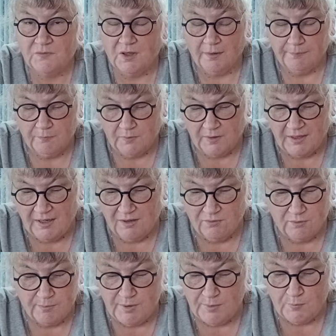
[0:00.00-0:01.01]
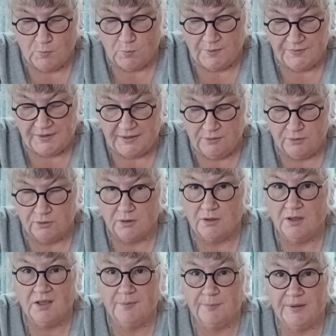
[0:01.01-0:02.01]
I can't remember what they look
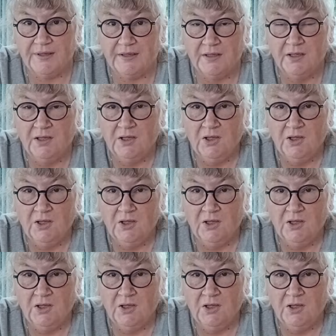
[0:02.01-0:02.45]
like, but